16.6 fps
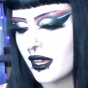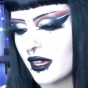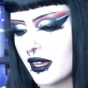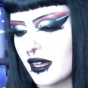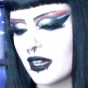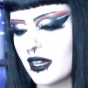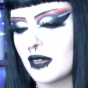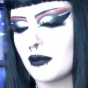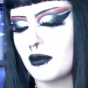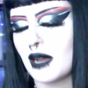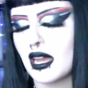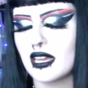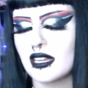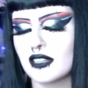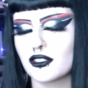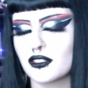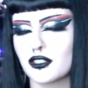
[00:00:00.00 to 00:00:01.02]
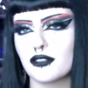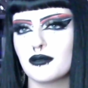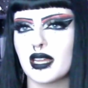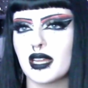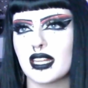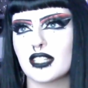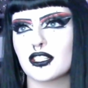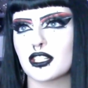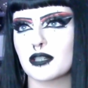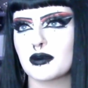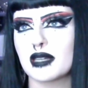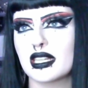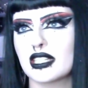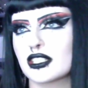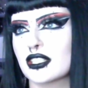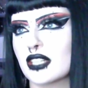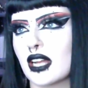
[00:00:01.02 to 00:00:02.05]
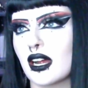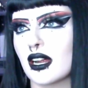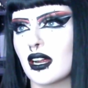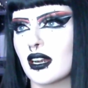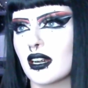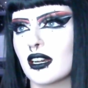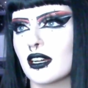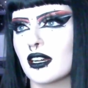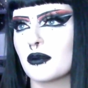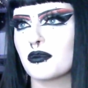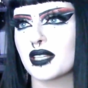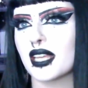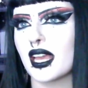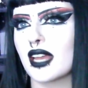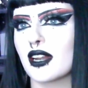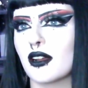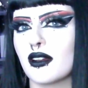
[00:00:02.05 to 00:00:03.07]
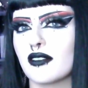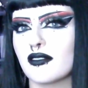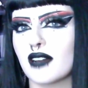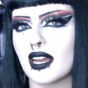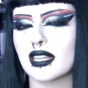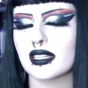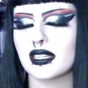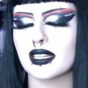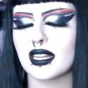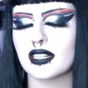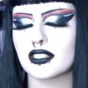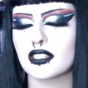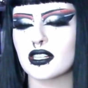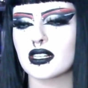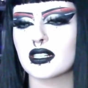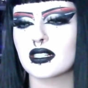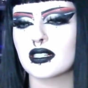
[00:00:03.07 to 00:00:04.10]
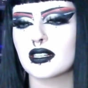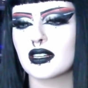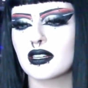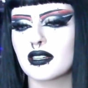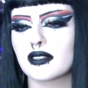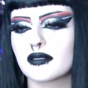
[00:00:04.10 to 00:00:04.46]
My two main instruments are piano and violin. I took